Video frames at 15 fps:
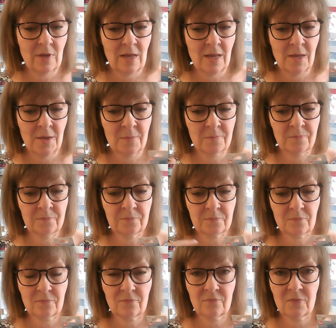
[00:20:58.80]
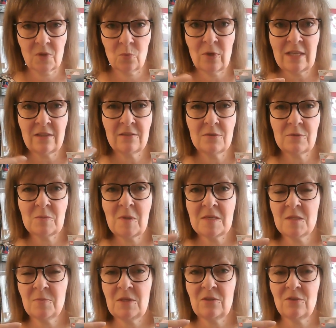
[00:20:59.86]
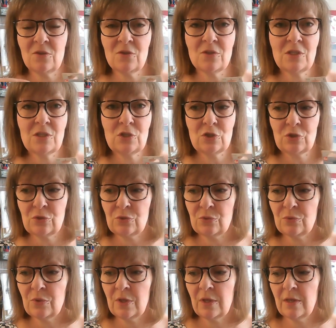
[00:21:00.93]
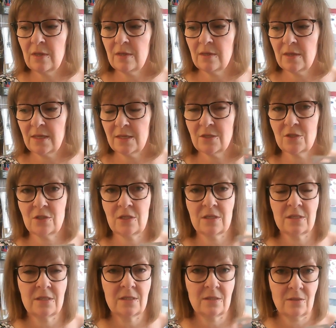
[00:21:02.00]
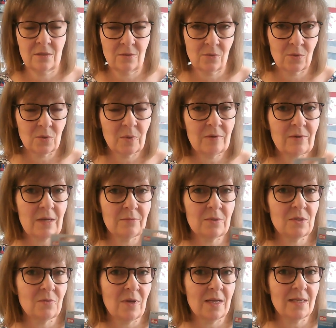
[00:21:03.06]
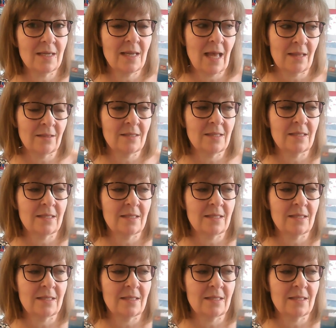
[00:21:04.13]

um, width. It was meant to be 32 inches all the way around so I gathered